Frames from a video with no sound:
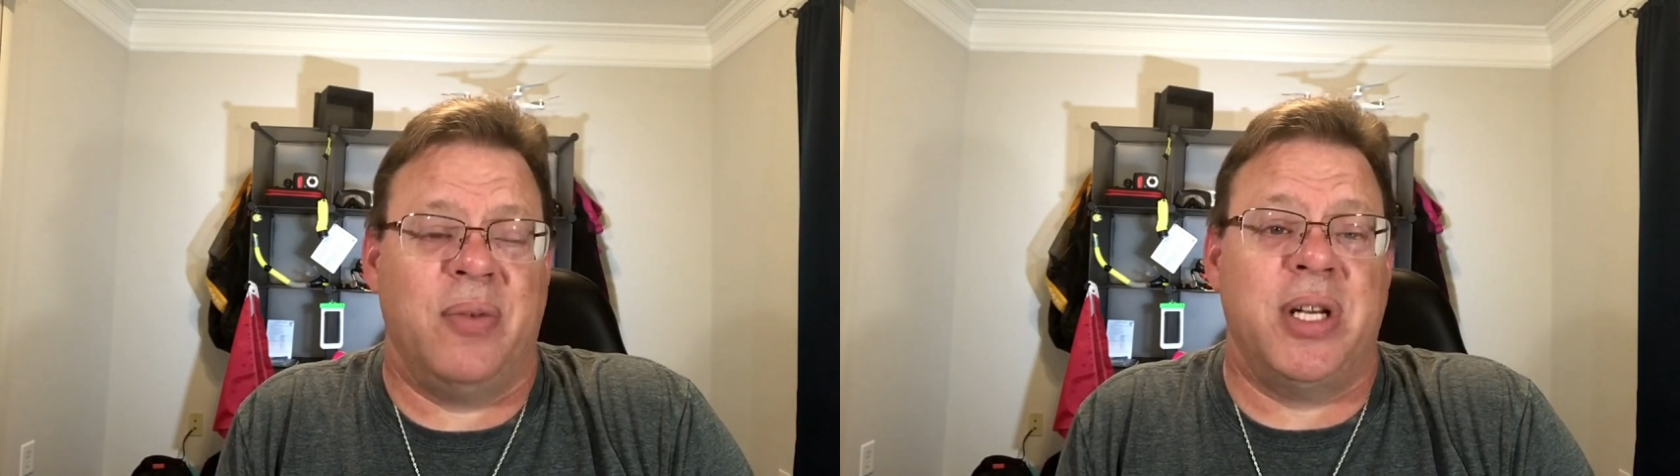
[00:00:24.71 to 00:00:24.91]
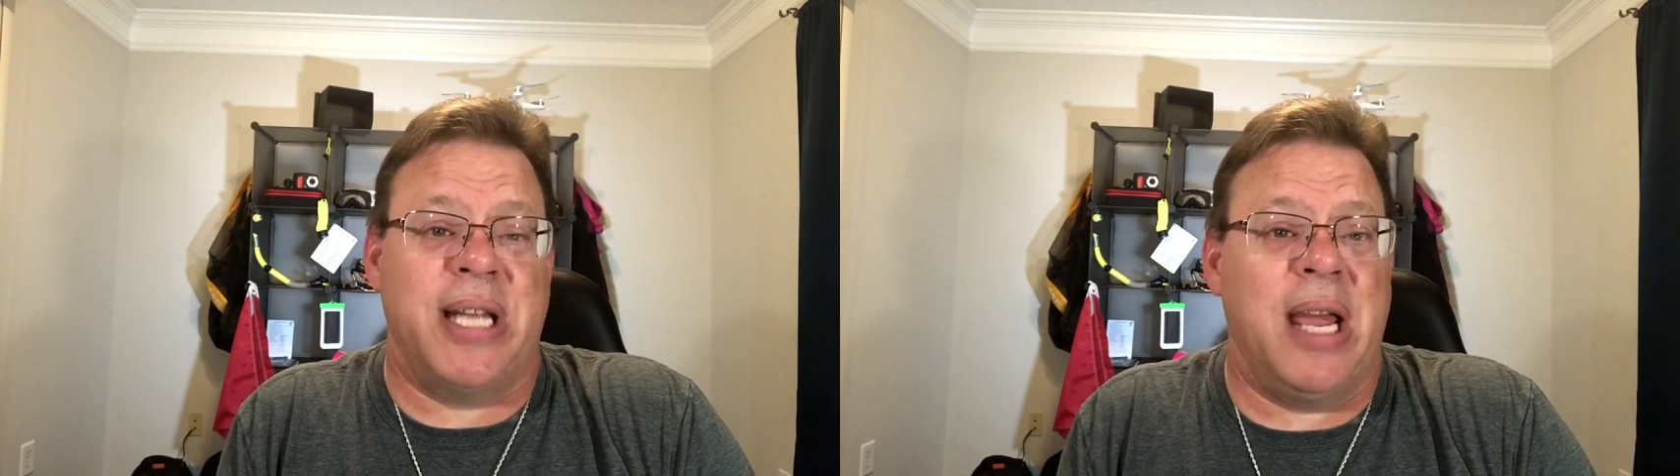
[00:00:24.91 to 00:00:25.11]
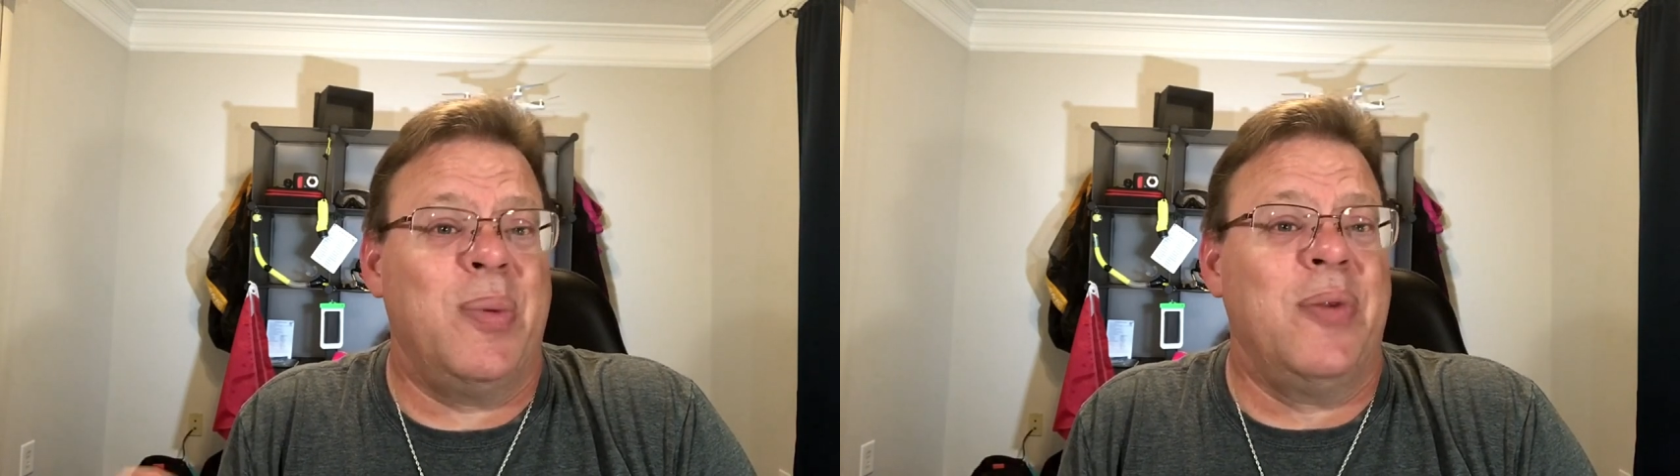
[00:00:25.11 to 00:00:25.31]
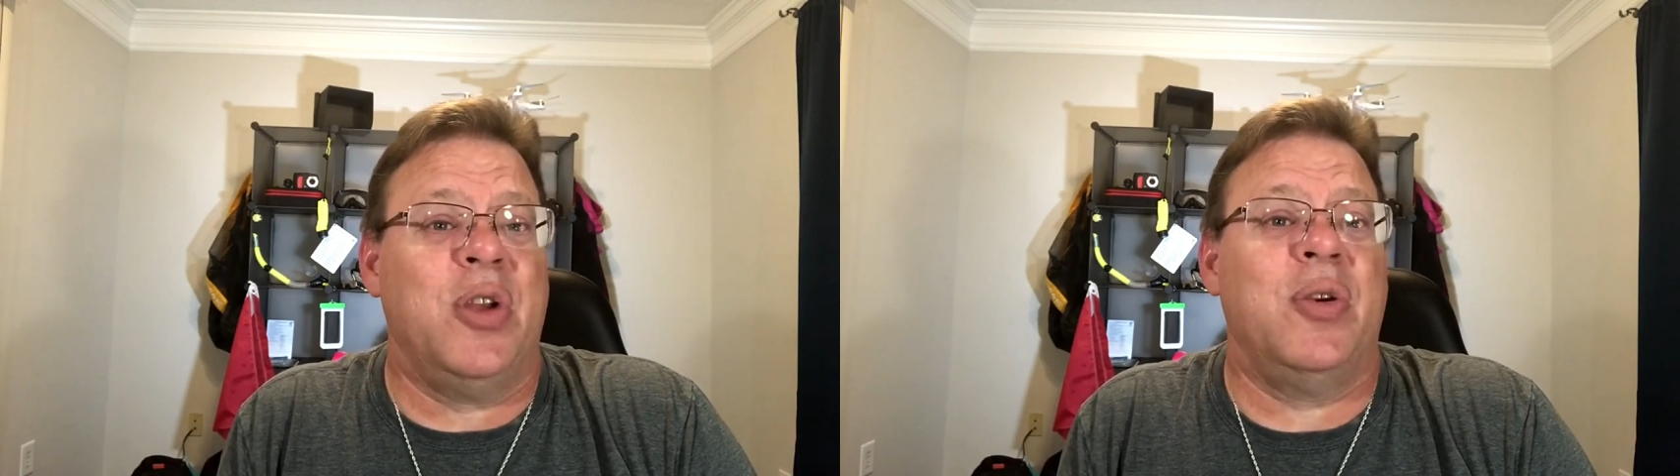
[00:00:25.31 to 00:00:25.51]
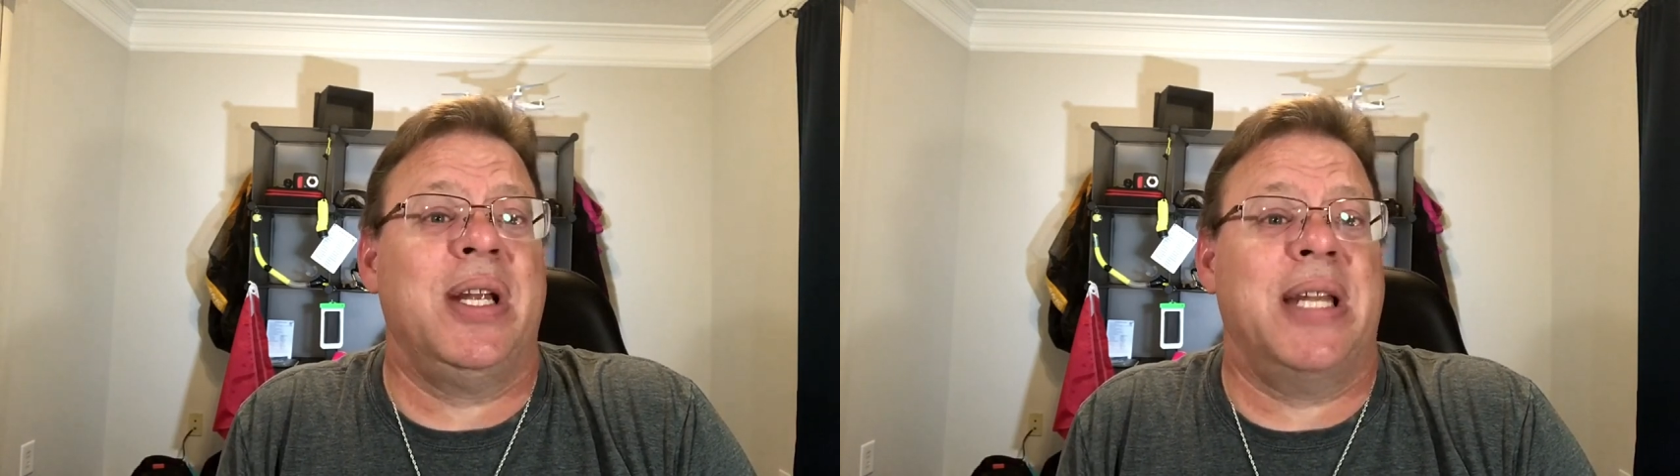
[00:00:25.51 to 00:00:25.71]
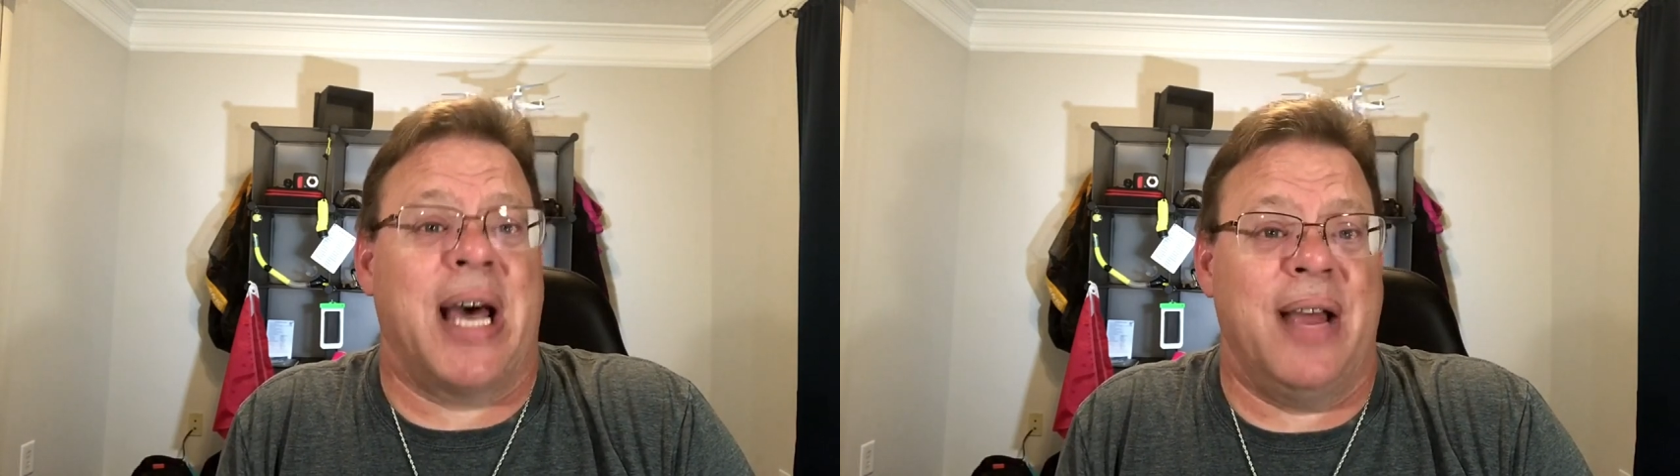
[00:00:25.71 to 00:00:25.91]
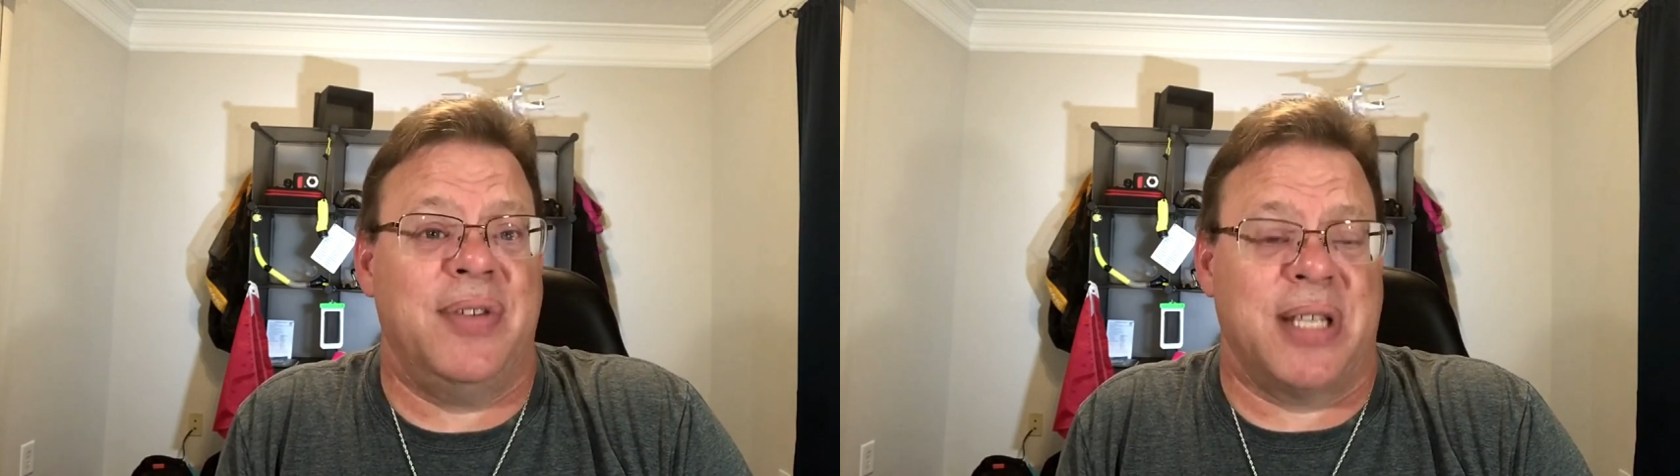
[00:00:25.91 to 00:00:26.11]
Today we're reviewing dive